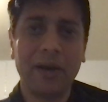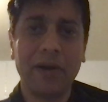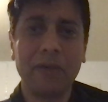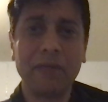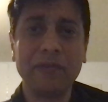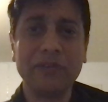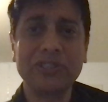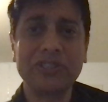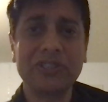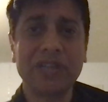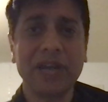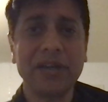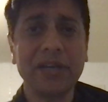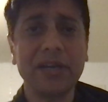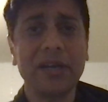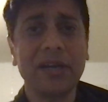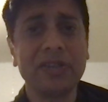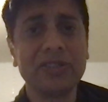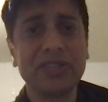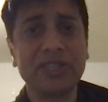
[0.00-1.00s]
We started
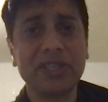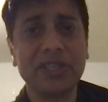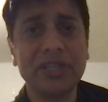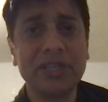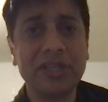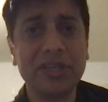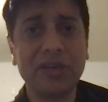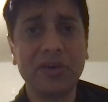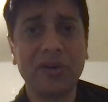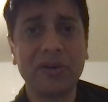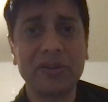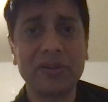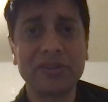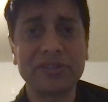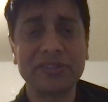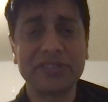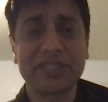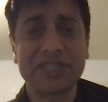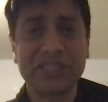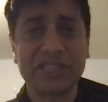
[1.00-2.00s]
our journey on
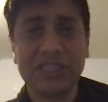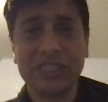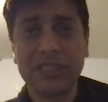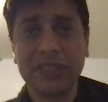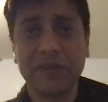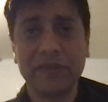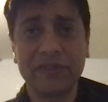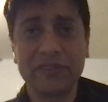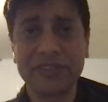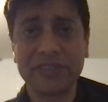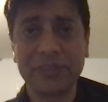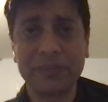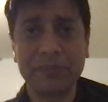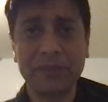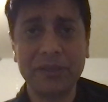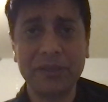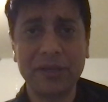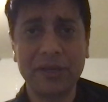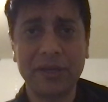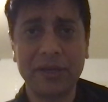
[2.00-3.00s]
16th of
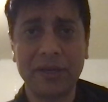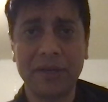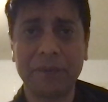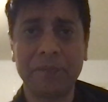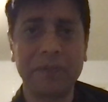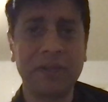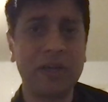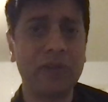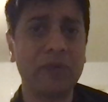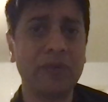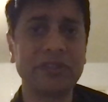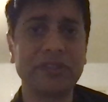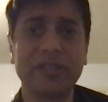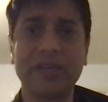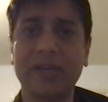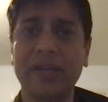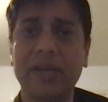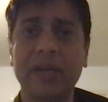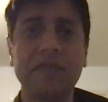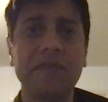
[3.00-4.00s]
December. It was a
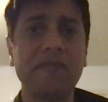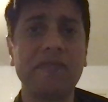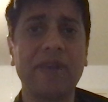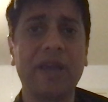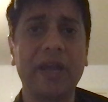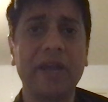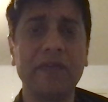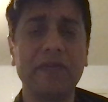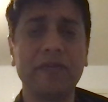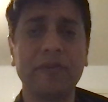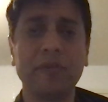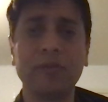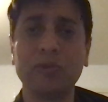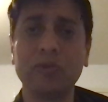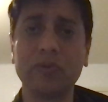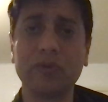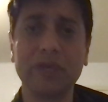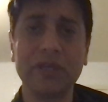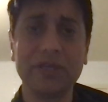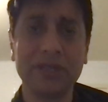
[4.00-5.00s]
red-eye flight from
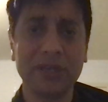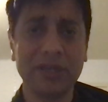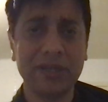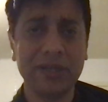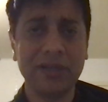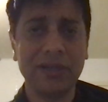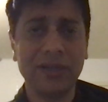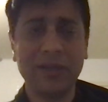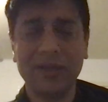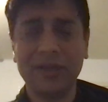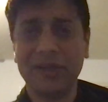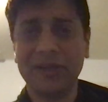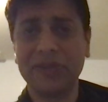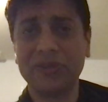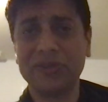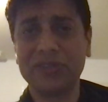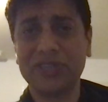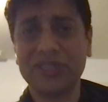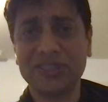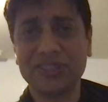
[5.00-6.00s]
Newark, New
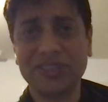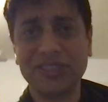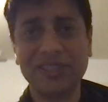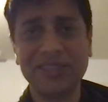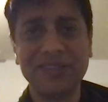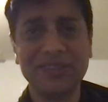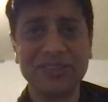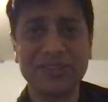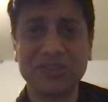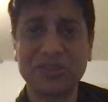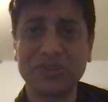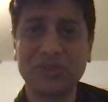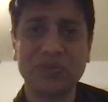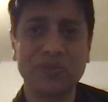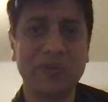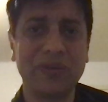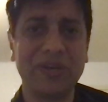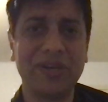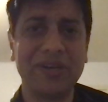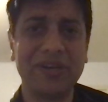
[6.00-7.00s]
Jersey. This is
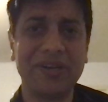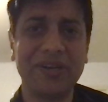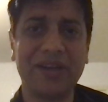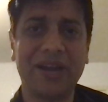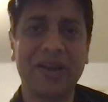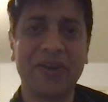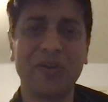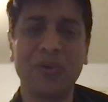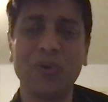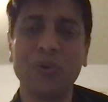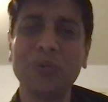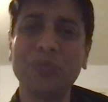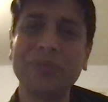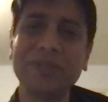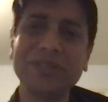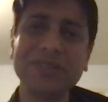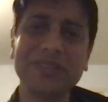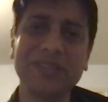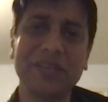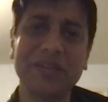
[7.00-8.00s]
where our home
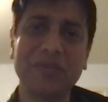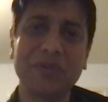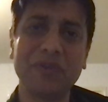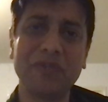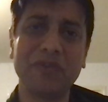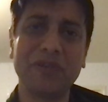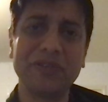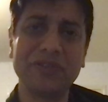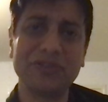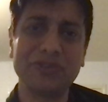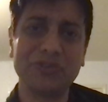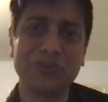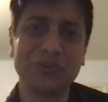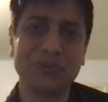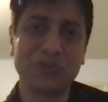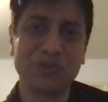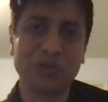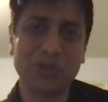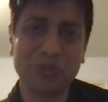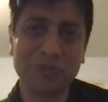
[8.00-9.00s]
is, and we went to
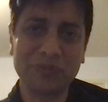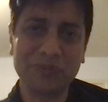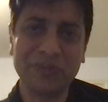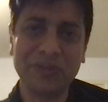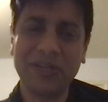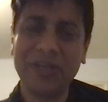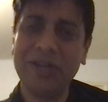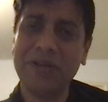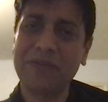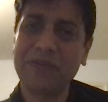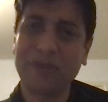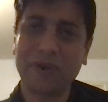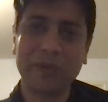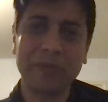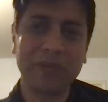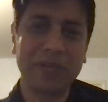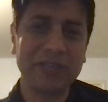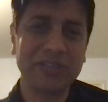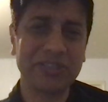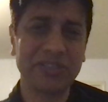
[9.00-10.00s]
Rome. From
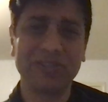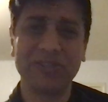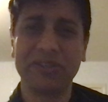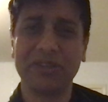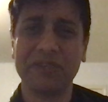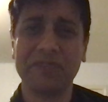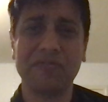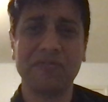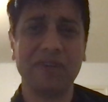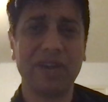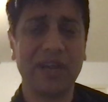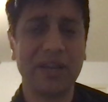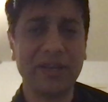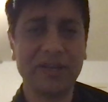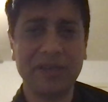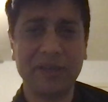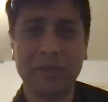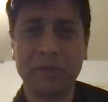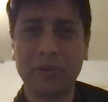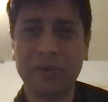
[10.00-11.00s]
here, it's a direct
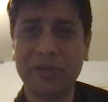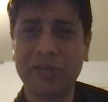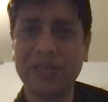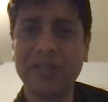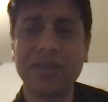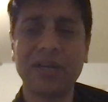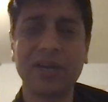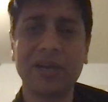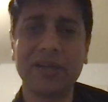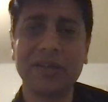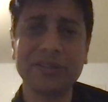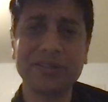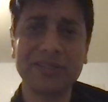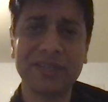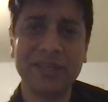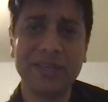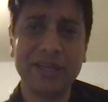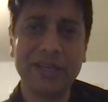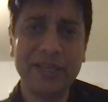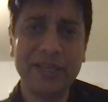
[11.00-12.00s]
flight, about 8 hours,
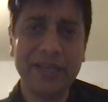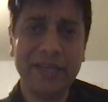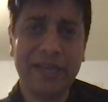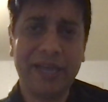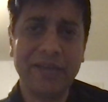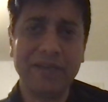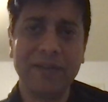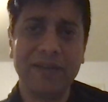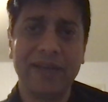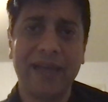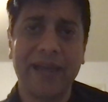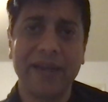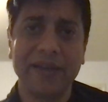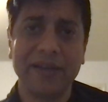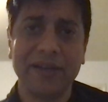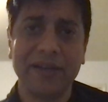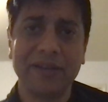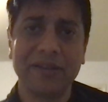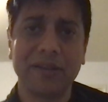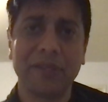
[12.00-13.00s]
and we
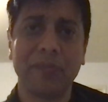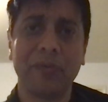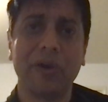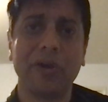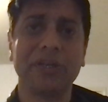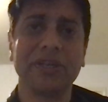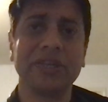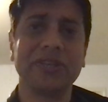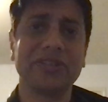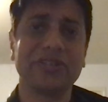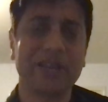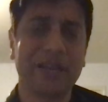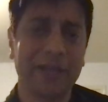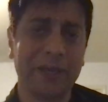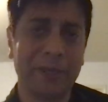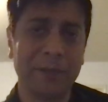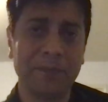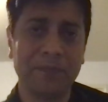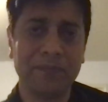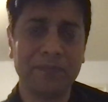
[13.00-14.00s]
landed in the morning
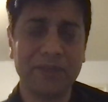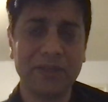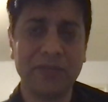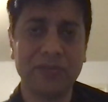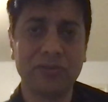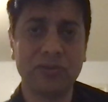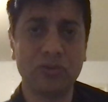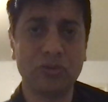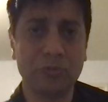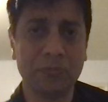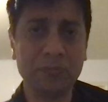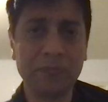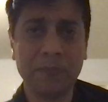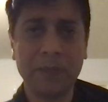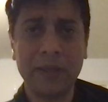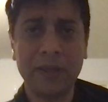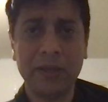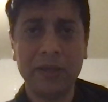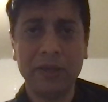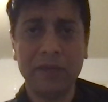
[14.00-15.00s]
time in Rome.
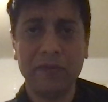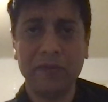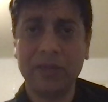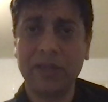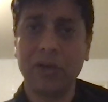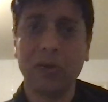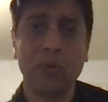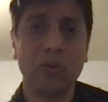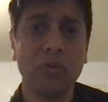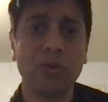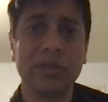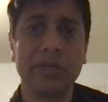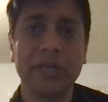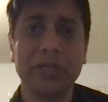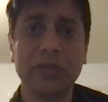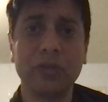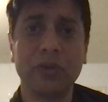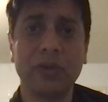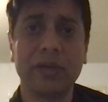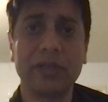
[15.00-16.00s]
We had the whole day
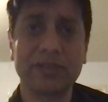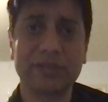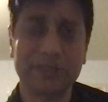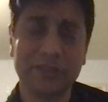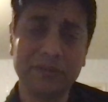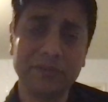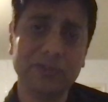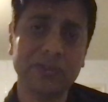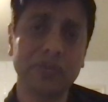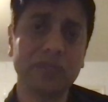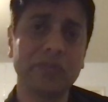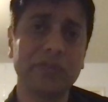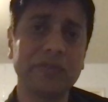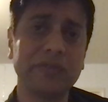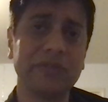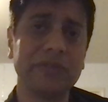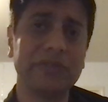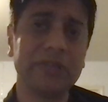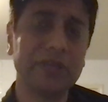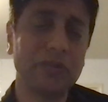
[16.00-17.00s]
to ourselves. So what
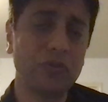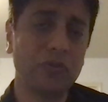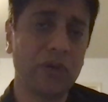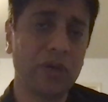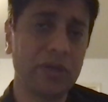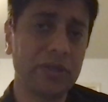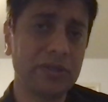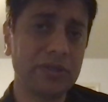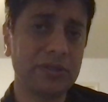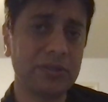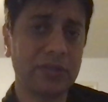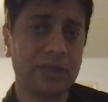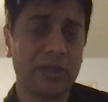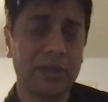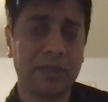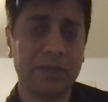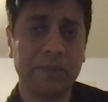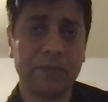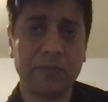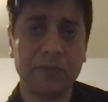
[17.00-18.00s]
we did was
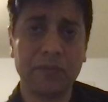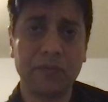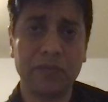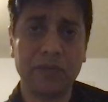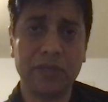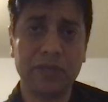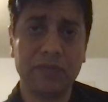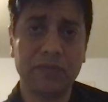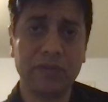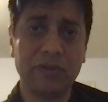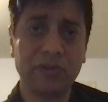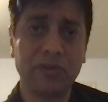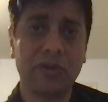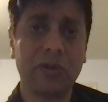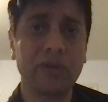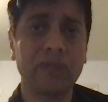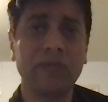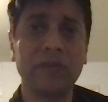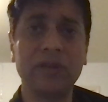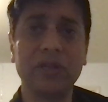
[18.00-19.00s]
we
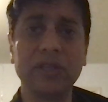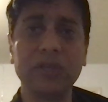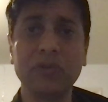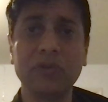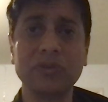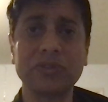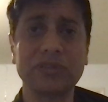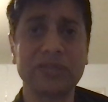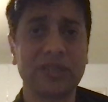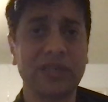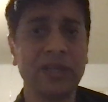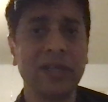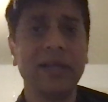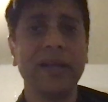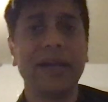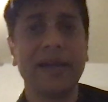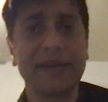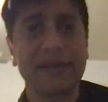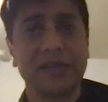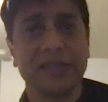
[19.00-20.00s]
thought we'll use
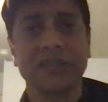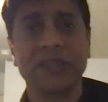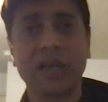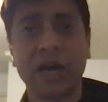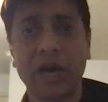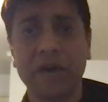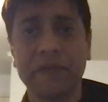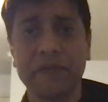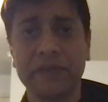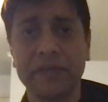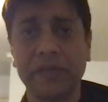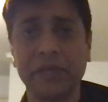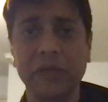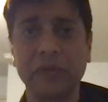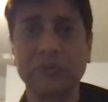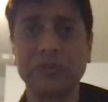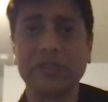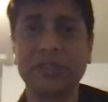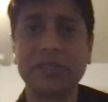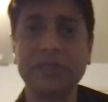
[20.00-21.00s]
at least half a day
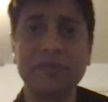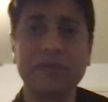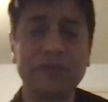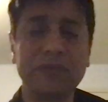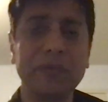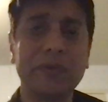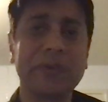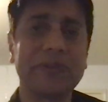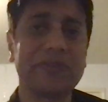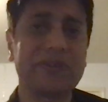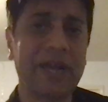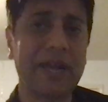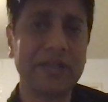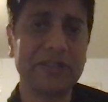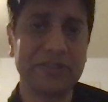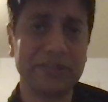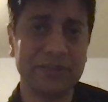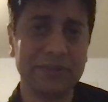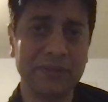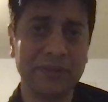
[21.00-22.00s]
to see few
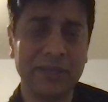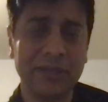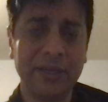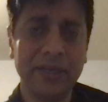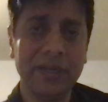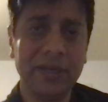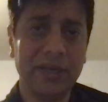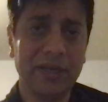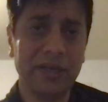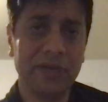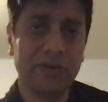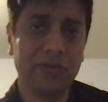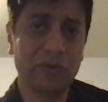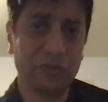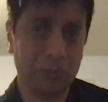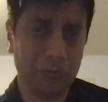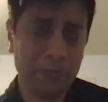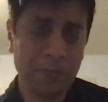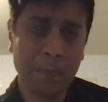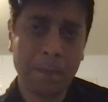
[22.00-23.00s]
attraction in
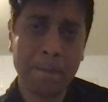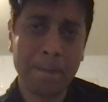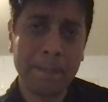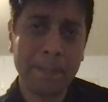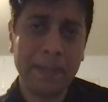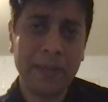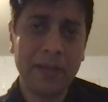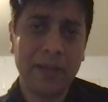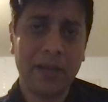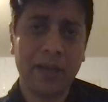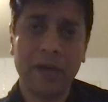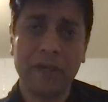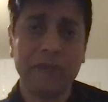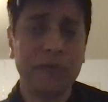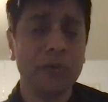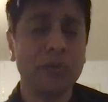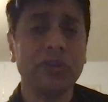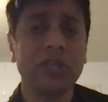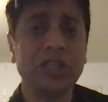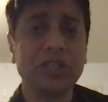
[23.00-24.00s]
Rome. A
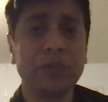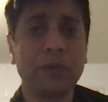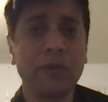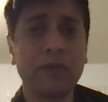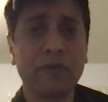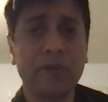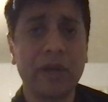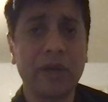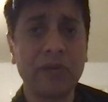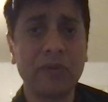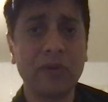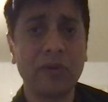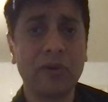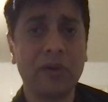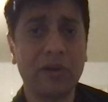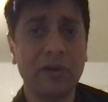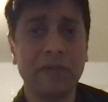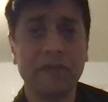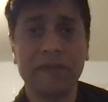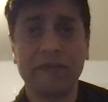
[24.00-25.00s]
few things before I go
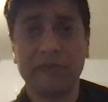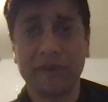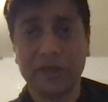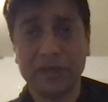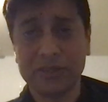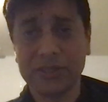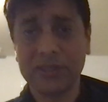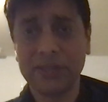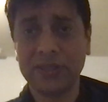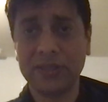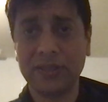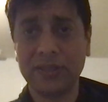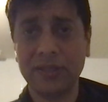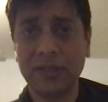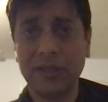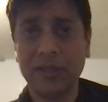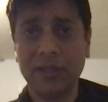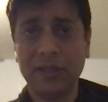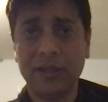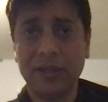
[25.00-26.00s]
on. First,
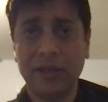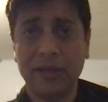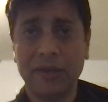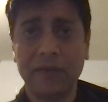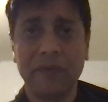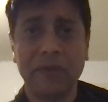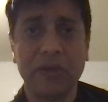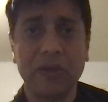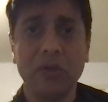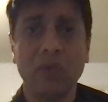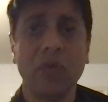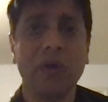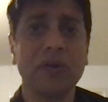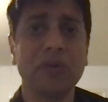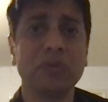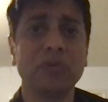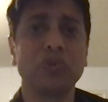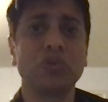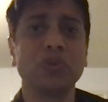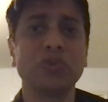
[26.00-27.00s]
when you want
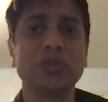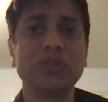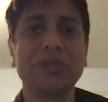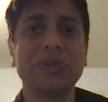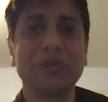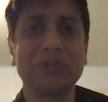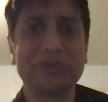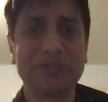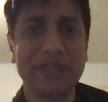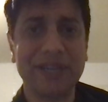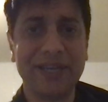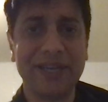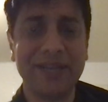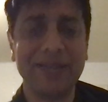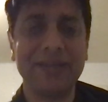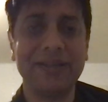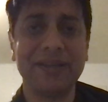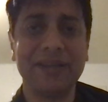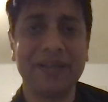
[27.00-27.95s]
to choose a hotel